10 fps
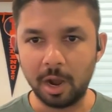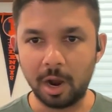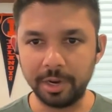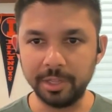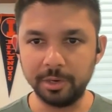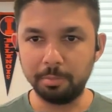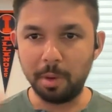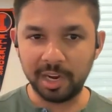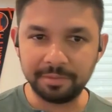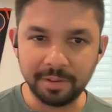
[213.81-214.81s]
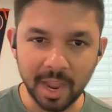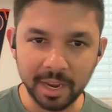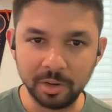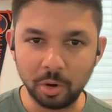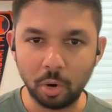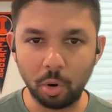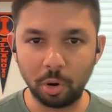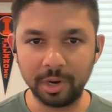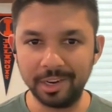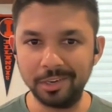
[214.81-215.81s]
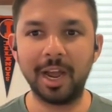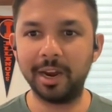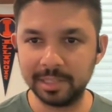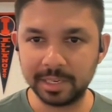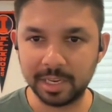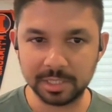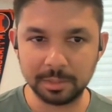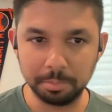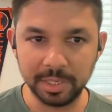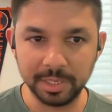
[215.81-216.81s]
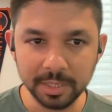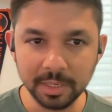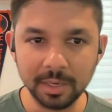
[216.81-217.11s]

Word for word: are either modified or entirely custom built